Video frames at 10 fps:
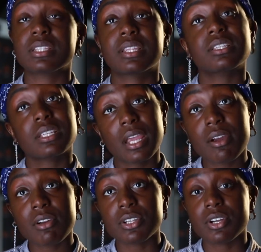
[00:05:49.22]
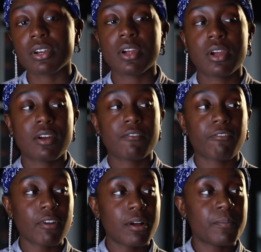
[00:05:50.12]
this character
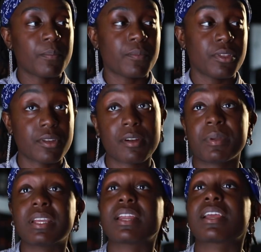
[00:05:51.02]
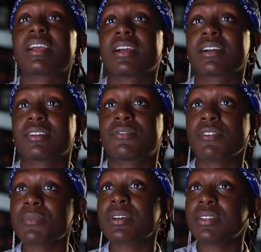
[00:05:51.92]
from their beginning,
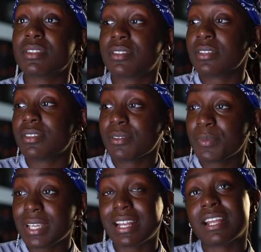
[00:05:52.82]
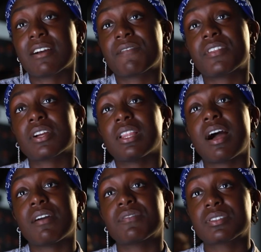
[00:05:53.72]
from the beginning of their
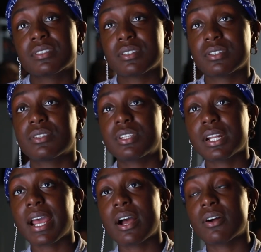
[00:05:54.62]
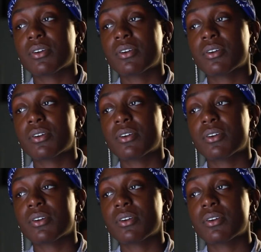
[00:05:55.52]
lives to now.